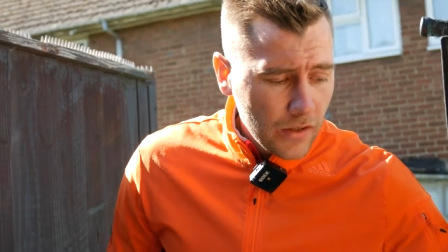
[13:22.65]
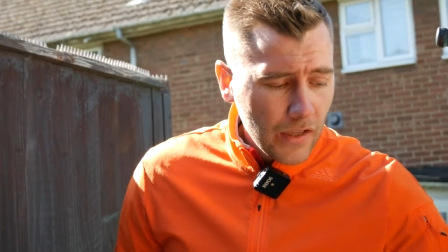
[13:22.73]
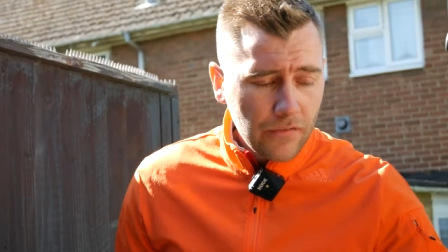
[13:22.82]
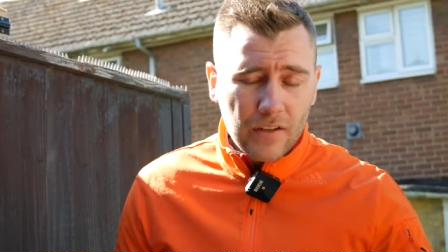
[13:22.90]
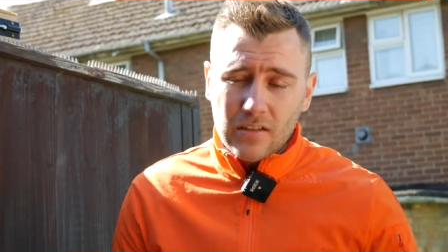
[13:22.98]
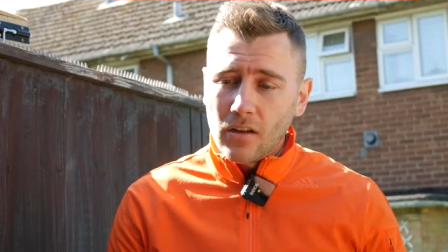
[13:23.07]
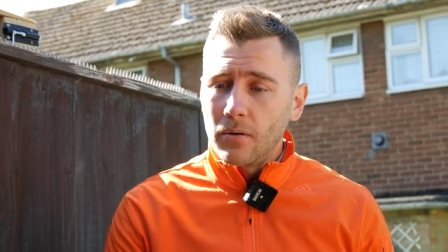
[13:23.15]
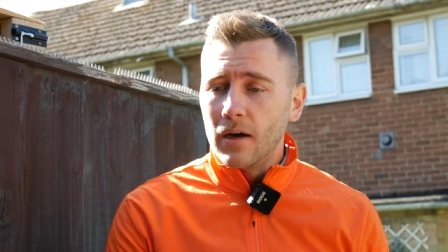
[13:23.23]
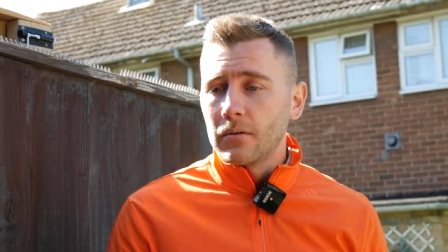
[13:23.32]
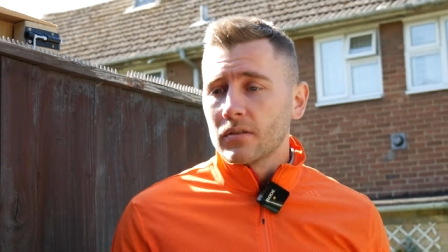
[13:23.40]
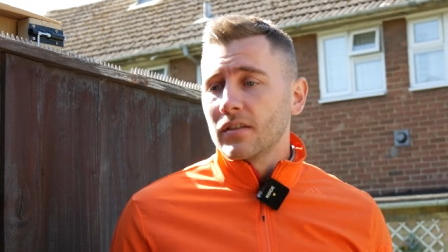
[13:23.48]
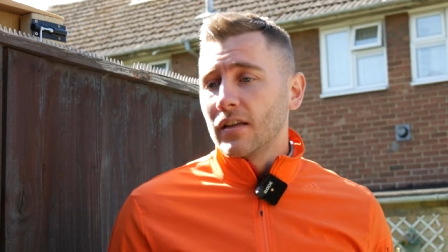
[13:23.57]
If it's low
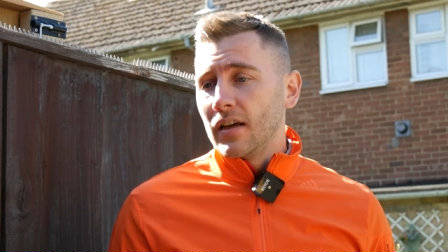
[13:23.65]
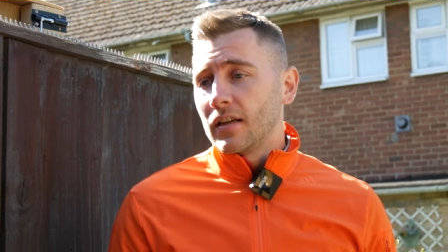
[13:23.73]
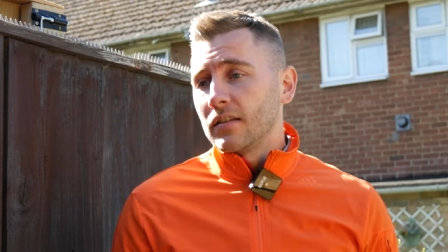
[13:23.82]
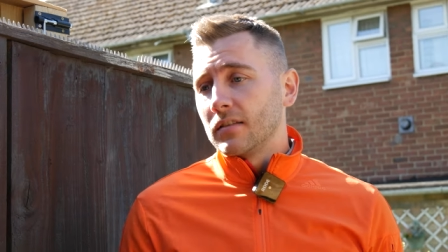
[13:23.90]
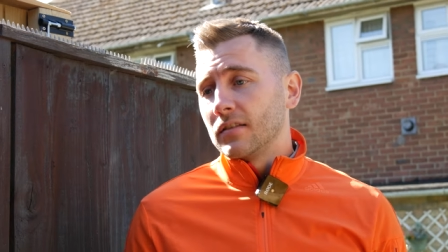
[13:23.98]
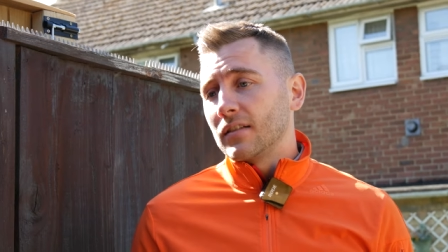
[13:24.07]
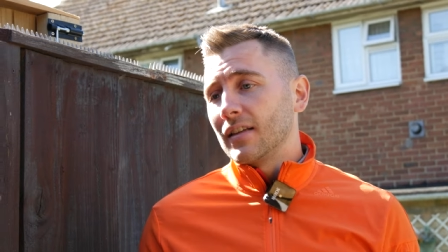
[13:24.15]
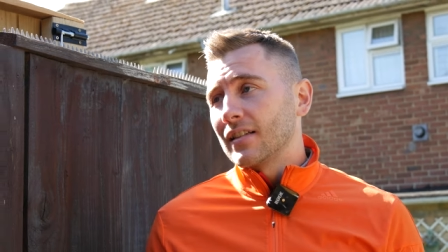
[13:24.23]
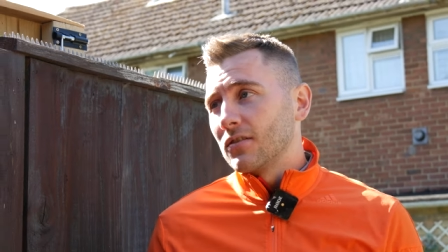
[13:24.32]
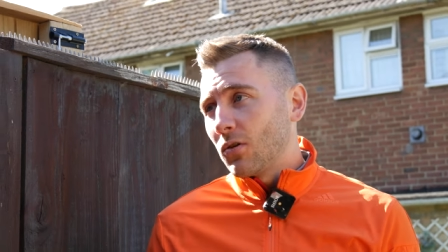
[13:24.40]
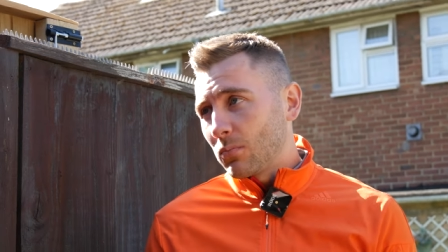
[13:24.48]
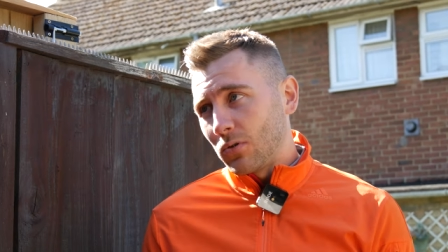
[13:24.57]
hours, again,
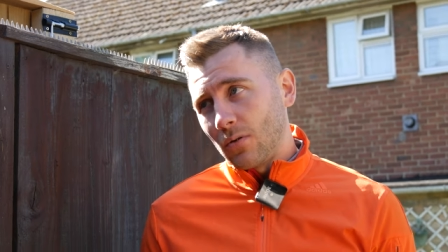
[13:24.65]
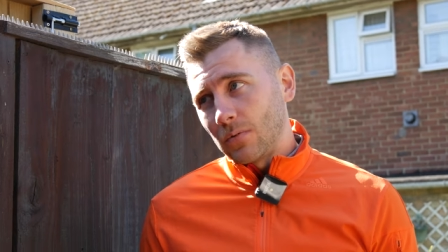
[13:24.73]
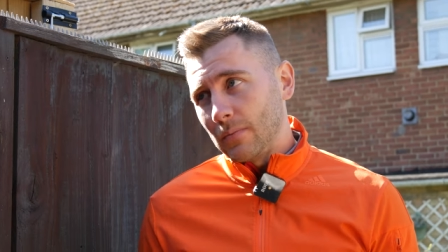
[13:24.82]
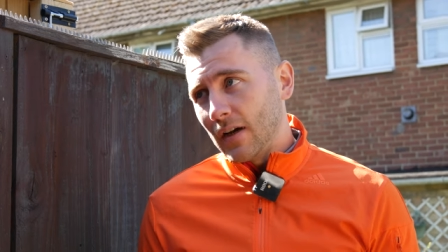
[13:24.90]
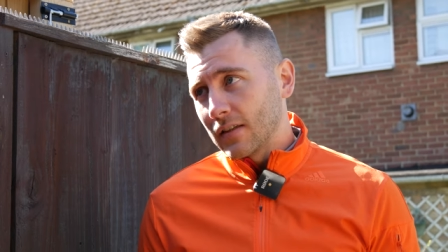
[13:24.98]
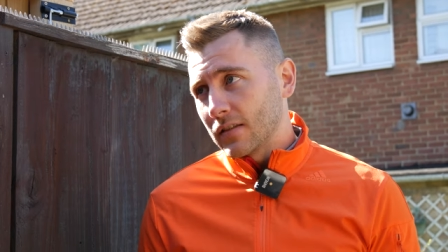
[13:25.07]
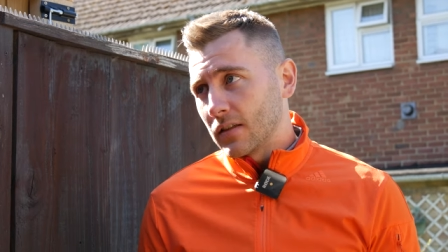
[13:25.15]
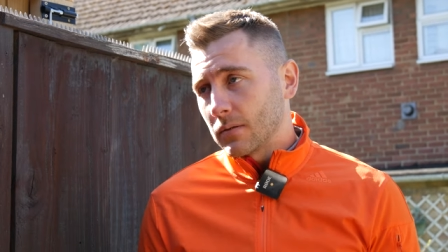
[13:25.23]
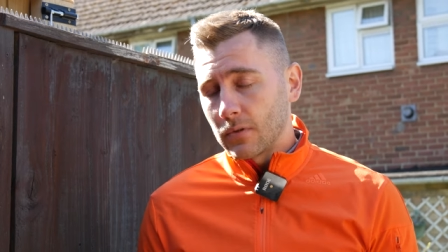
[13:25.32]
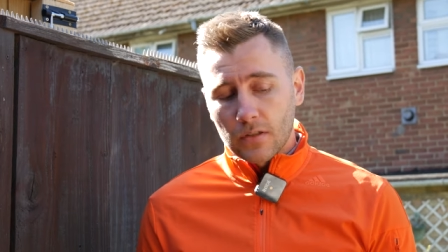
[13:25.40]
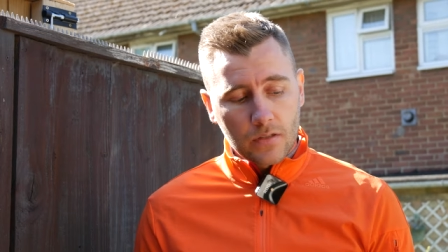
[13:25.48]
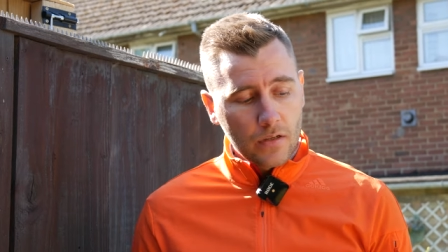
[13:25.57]
it's not
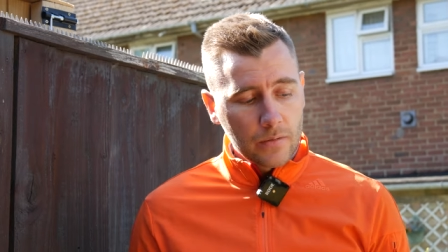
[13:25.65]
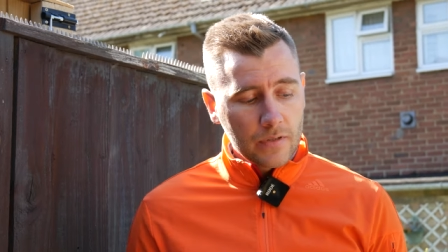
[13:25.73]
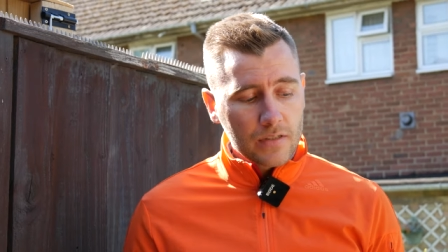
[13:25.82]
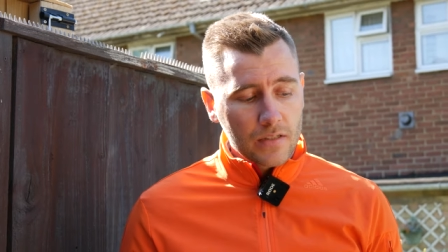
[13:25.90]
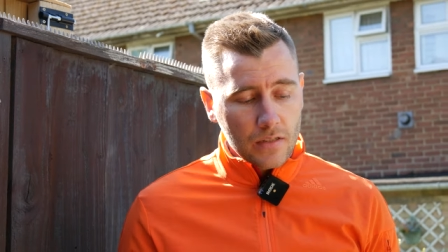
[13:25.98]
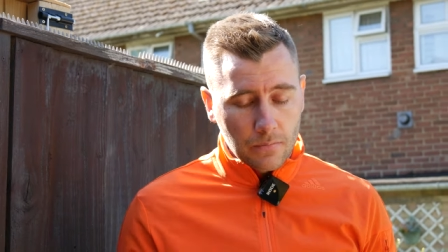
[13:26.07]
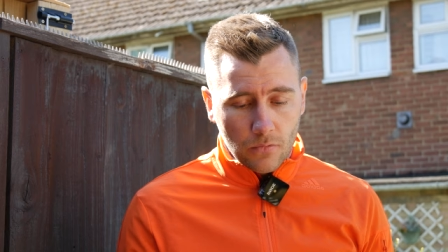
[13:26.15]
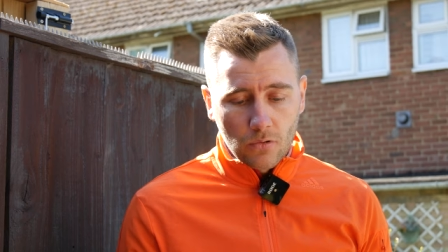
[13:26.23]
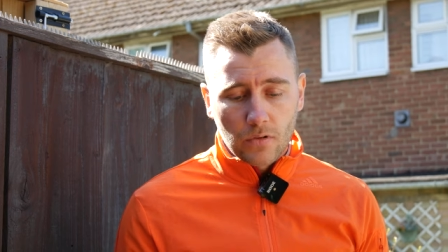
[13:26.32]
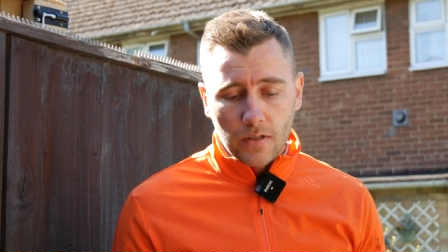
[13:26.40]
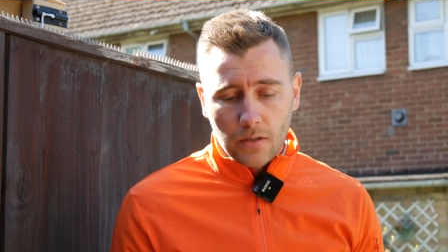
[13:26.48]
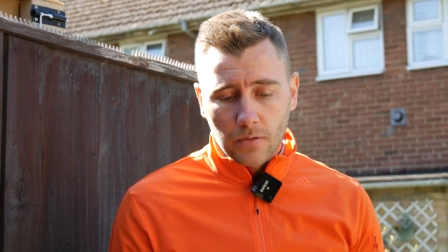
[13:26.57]
problematic, but the time is the
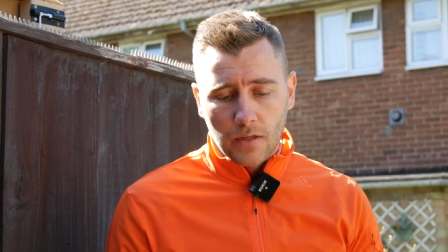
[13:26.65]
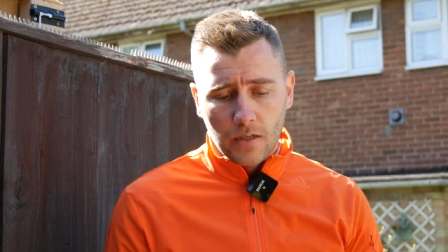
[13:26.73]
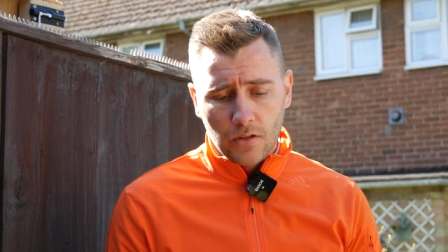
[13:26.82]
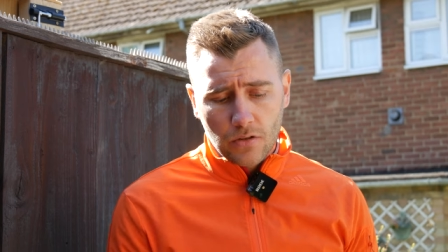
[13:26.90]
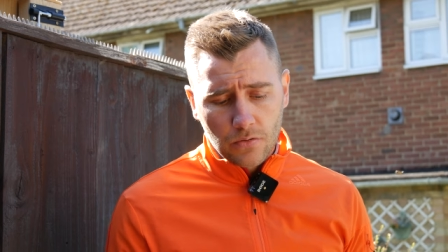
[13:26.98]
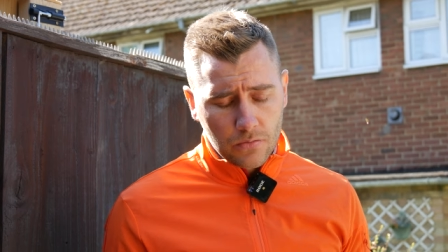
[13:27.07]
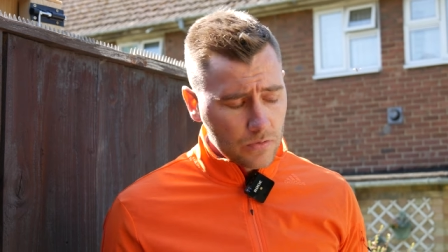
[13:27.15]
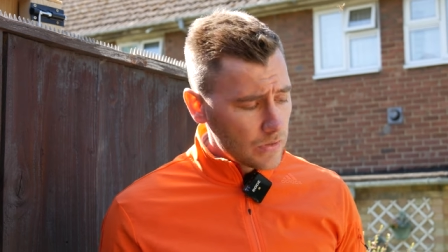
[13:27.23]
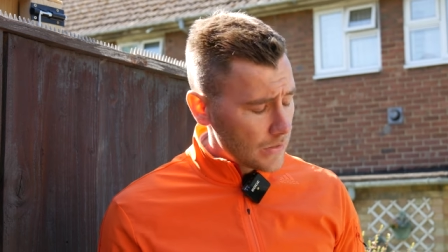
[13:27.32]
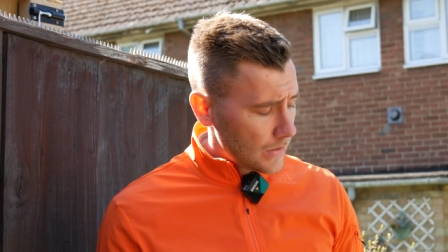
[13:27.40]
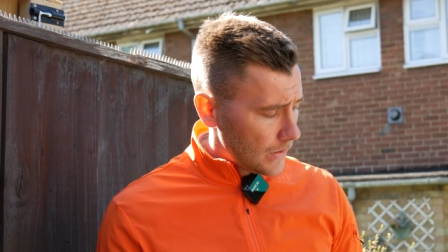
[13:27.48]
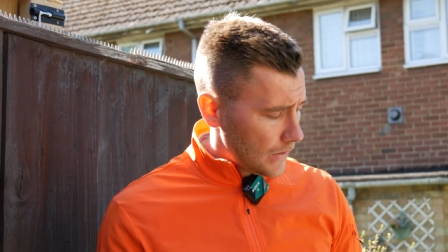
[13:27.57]
more that it will get
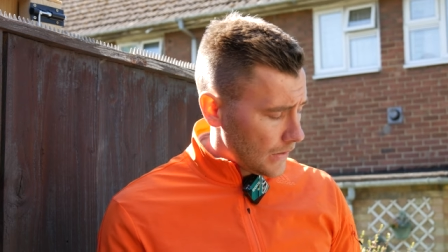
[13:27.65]
used.